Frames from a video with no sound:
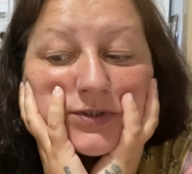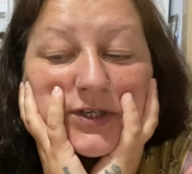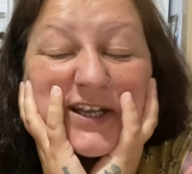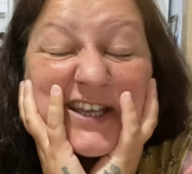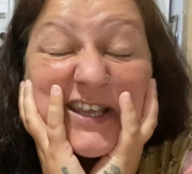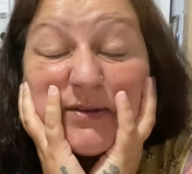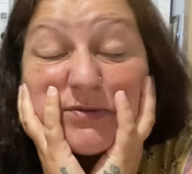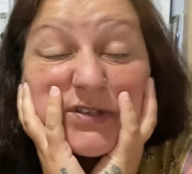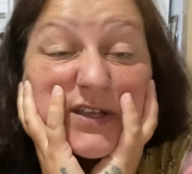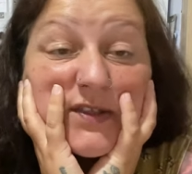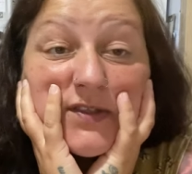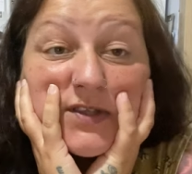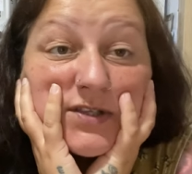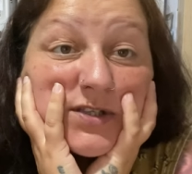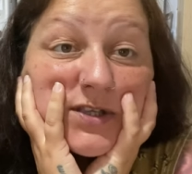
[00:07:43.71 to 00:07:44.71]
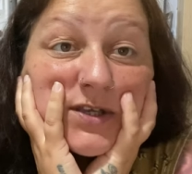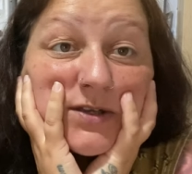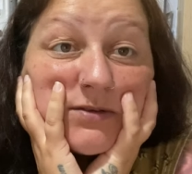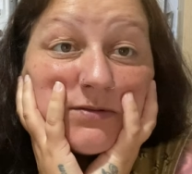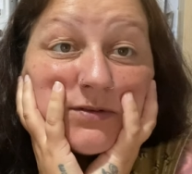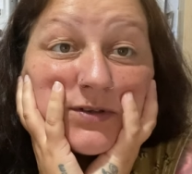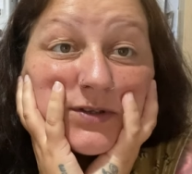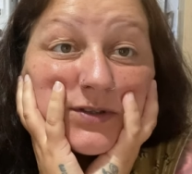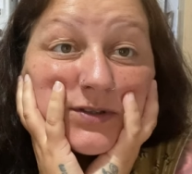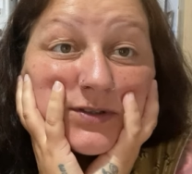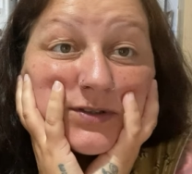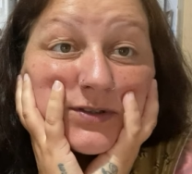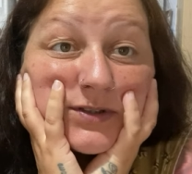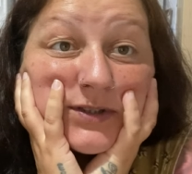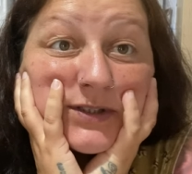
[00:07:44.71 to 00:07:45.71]
I keep saying this though,
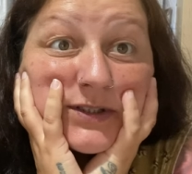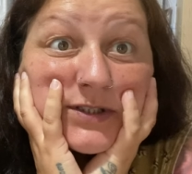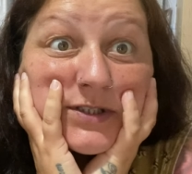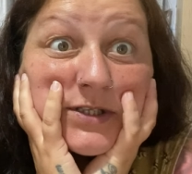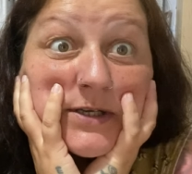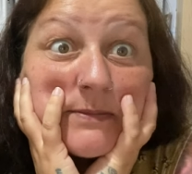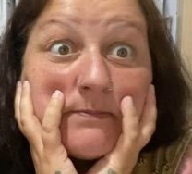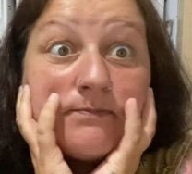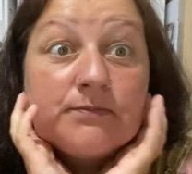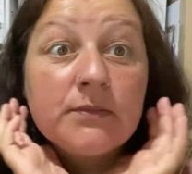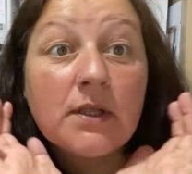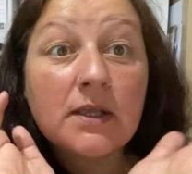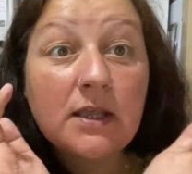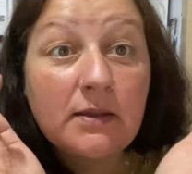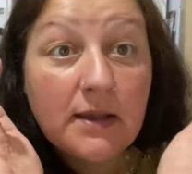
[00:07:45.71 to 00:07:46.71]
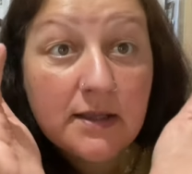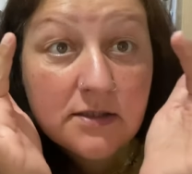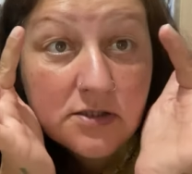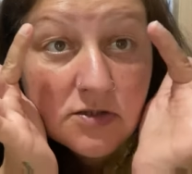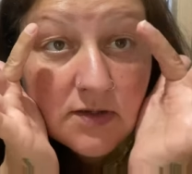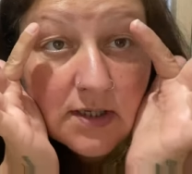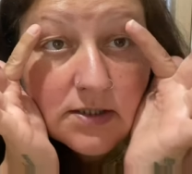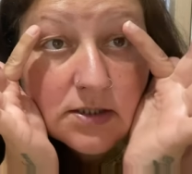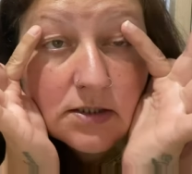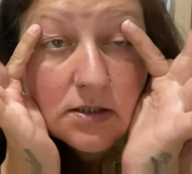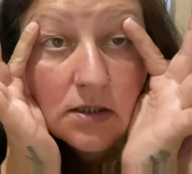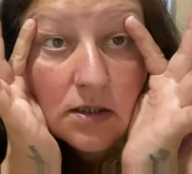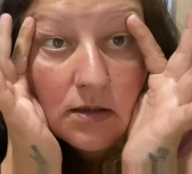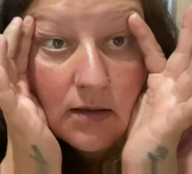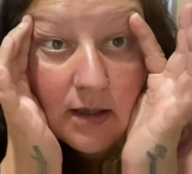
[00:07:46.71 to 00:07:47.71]
and um, keep getting distracted.
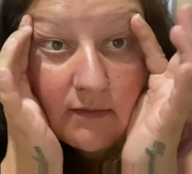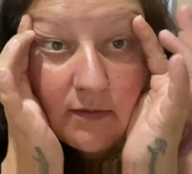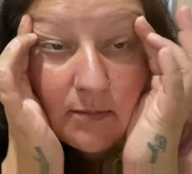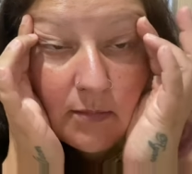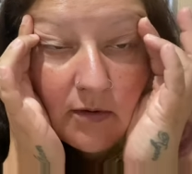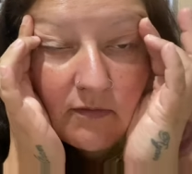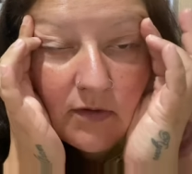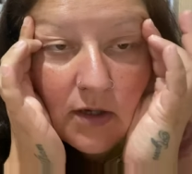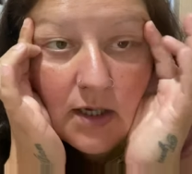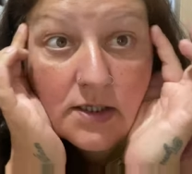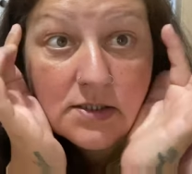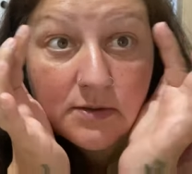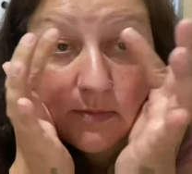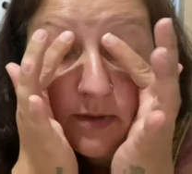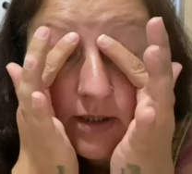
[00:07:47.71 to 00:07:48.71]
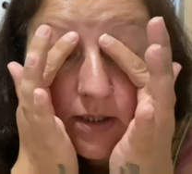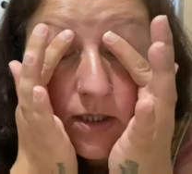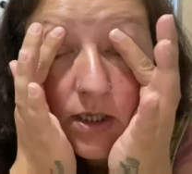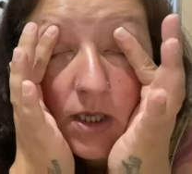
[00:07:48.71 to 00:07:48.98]
Look, i getting very puffy eyes at the minute.